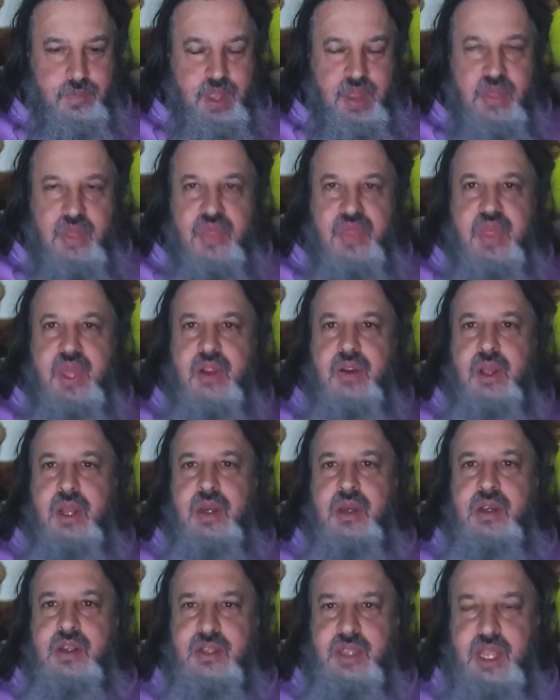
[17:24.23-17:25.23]
their
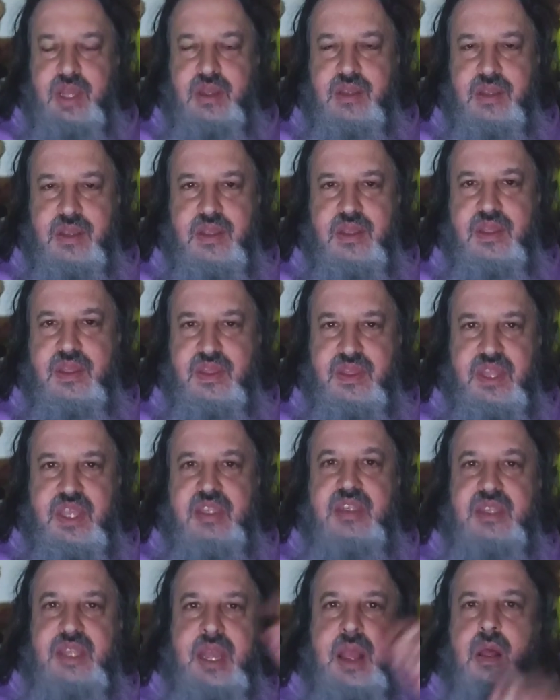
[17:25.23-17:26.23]
understanding,
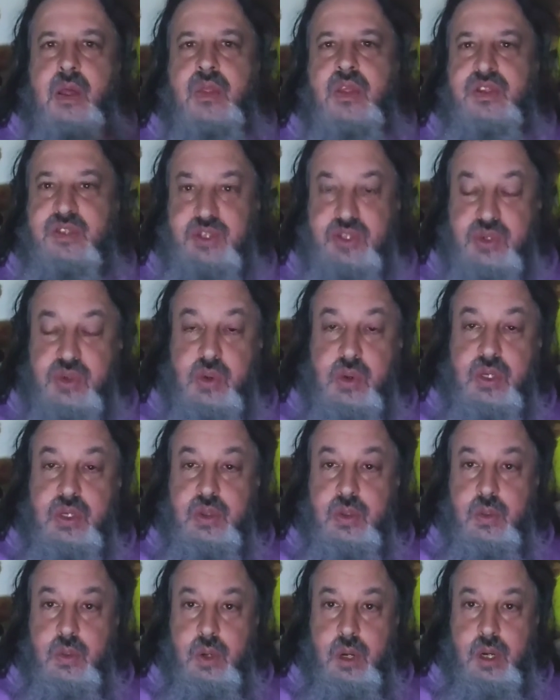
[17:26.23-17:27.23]
this is how this is going
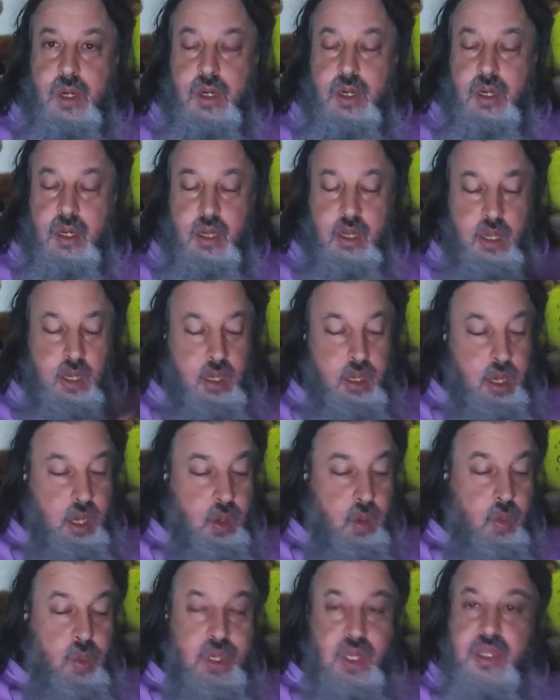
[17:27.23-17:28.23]
to work.
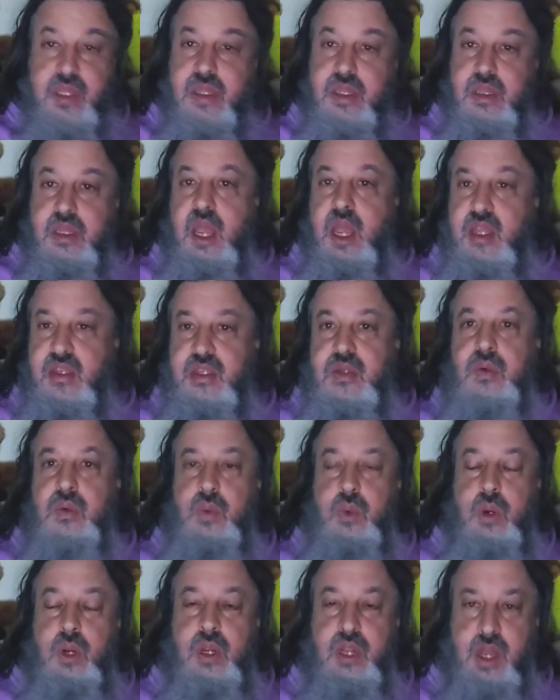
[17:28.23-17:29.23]
And when it doesn't
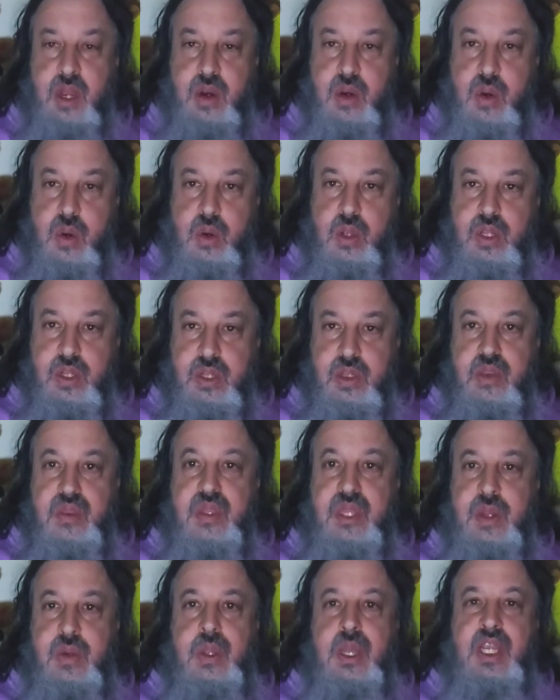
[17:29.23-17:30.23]
work according to
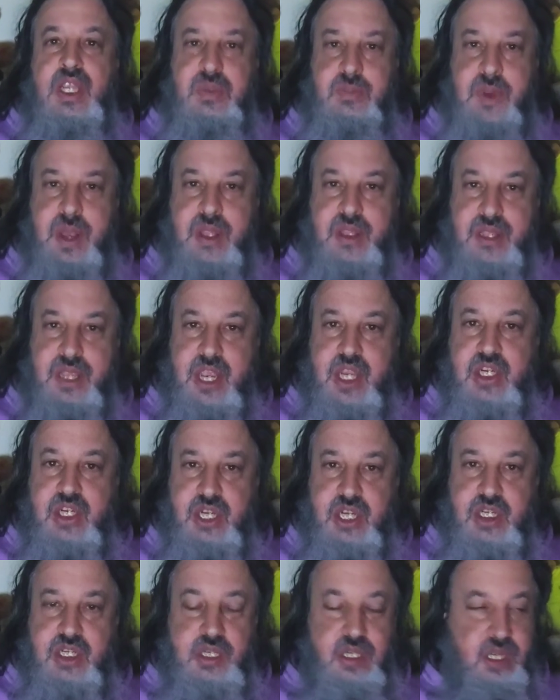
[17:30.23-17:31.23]
their
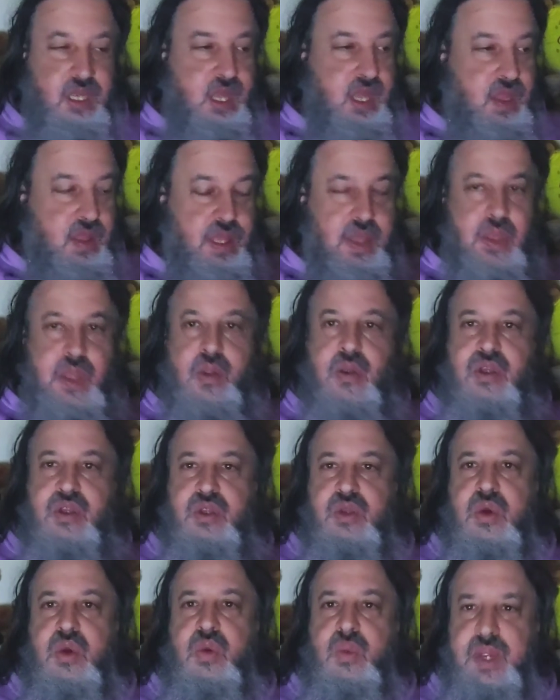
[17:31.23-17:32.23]
expectations, then there is
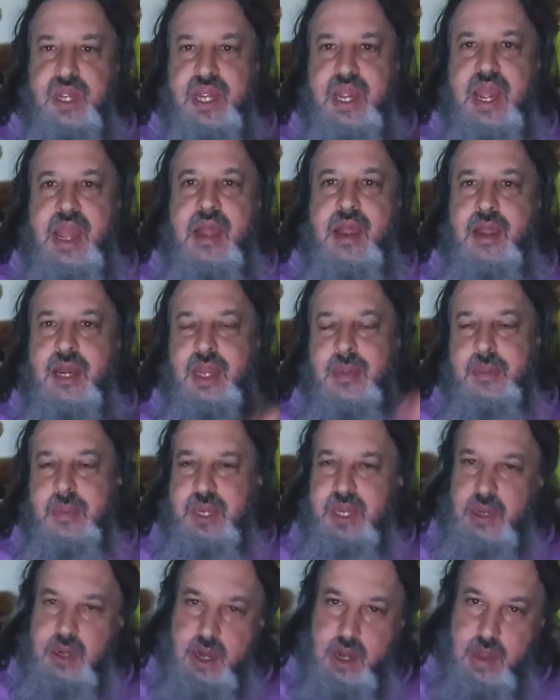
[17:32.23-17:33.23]
no reality
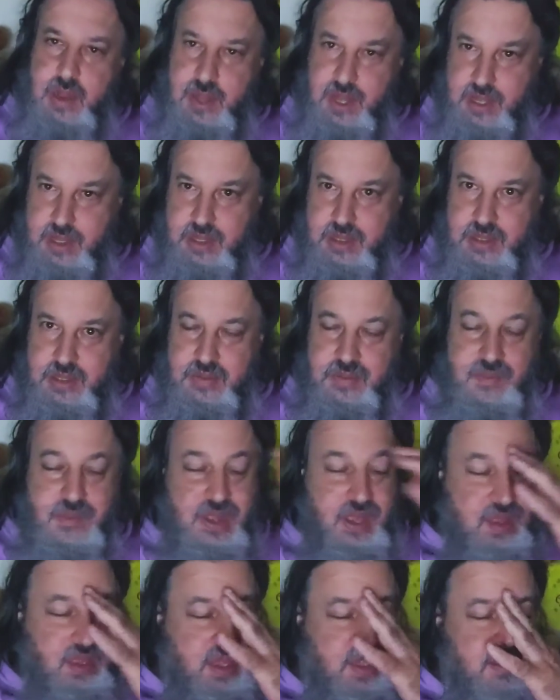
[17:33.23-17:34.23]
beyond this.
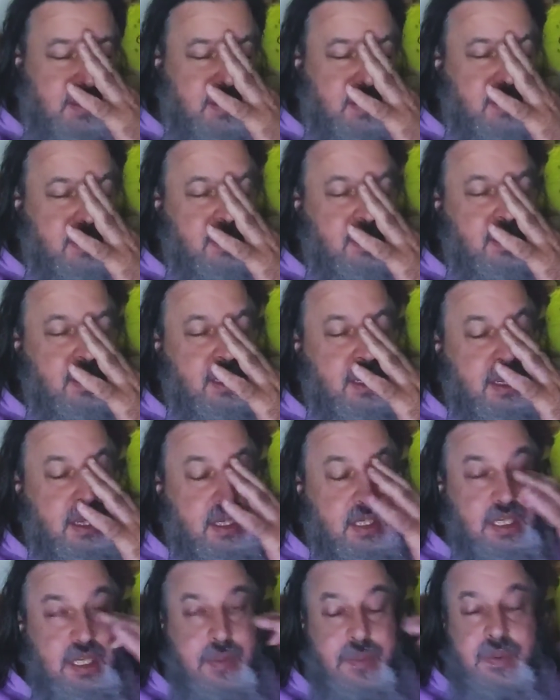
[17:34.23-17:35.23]
And this is
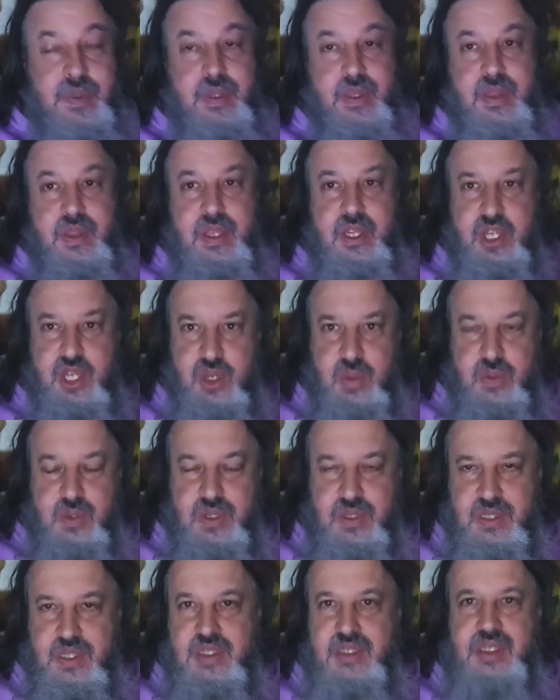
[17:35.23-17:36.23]
typically the
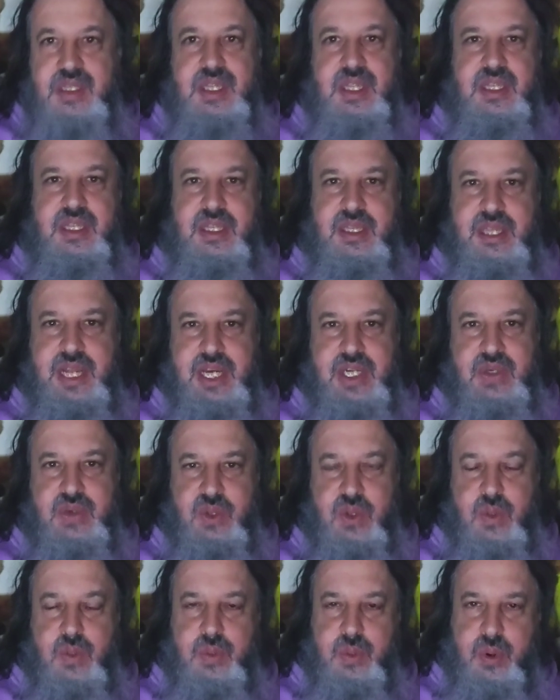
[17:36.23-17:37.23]
humanist, this is the
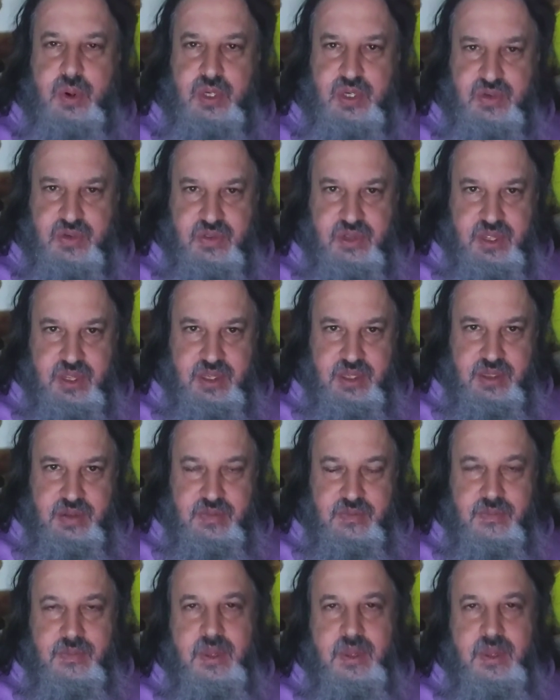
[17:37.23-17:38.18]
intellectual approach of things.